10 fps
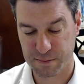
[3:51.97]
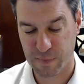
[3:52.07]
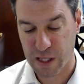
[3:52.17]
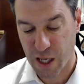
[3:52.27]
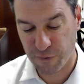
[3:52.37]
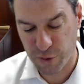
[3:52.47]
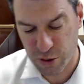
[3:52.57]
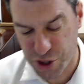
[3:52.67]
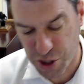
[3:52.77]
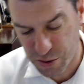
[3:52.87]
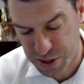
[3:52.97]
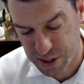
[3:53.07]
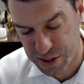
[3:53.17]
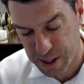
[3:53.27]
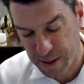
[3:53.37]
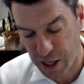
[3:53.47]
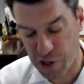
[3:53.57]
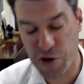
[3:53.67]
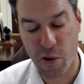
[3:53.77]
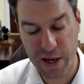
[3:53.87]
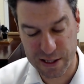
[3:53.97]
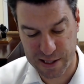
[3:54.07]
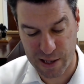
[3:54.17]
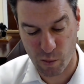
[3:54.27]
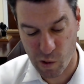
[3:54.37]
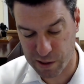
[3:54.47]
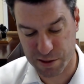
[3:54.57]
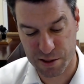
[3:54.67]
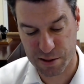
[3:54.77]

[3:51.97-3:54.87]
A fool shows his annoyance at once,